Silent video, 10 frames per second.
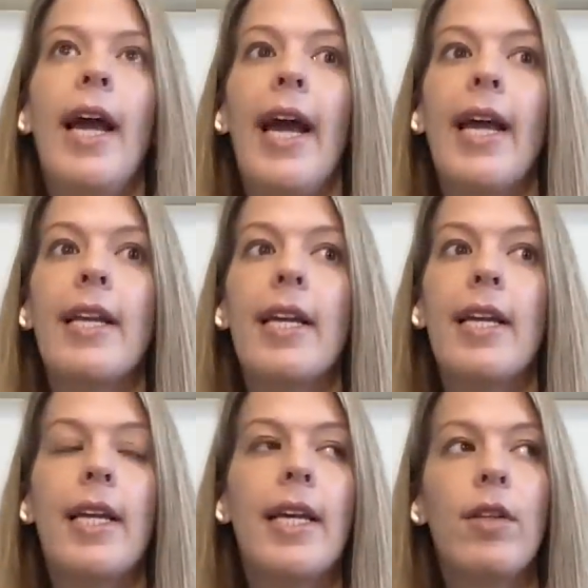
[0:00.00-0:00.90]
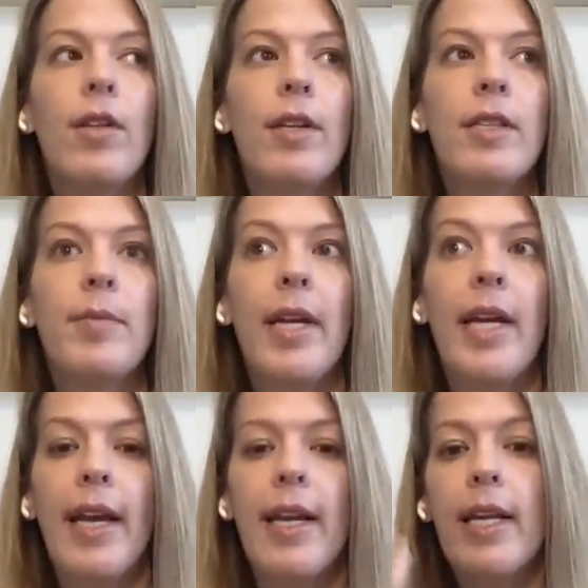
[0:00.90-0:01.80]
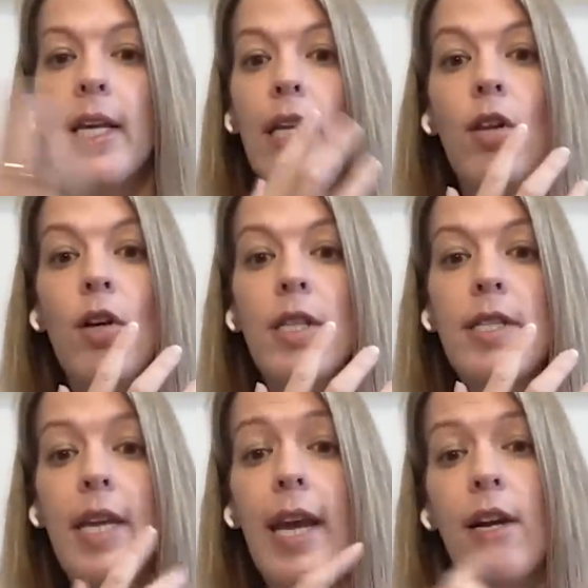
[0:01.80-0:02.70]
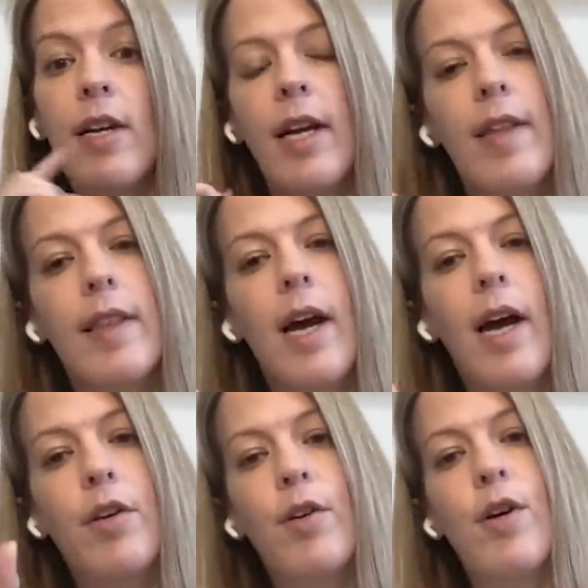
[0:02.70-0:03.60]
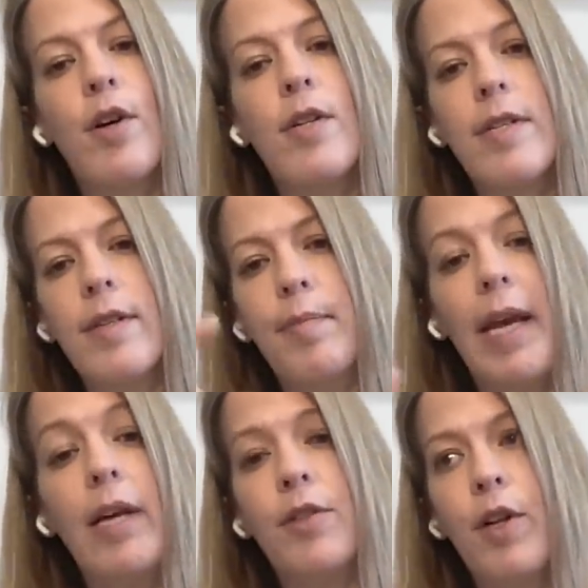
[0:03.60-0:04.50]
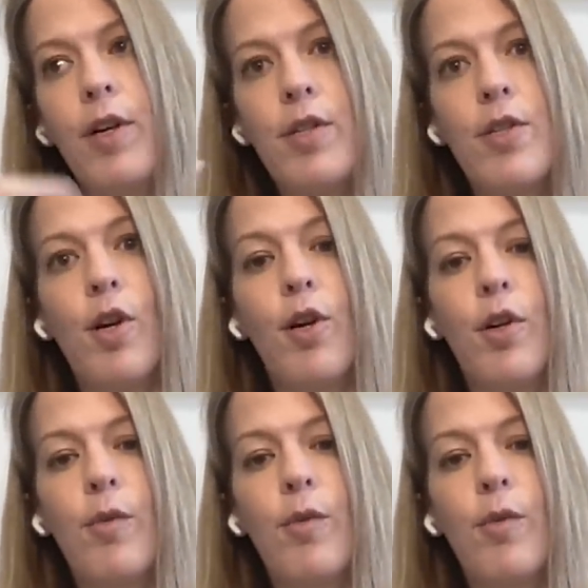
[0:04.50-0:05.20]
And he looked at me and he looked scared. And then a nurse, male nurse, turned